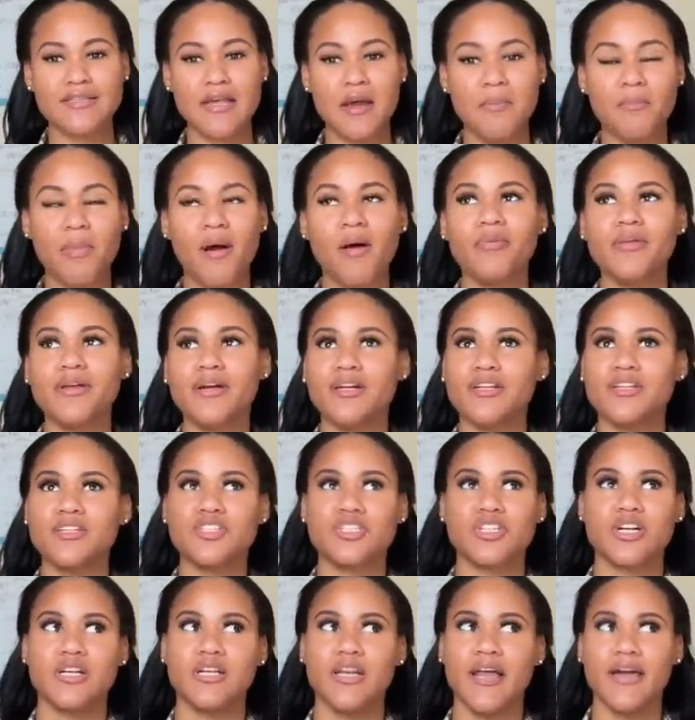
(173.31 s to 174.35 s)
I'm probably gonna
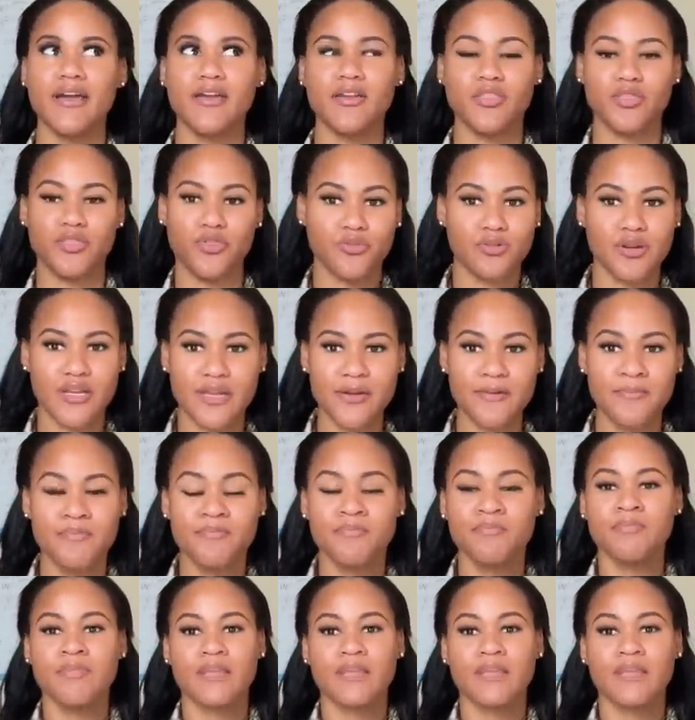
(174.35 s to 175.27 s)
share like 3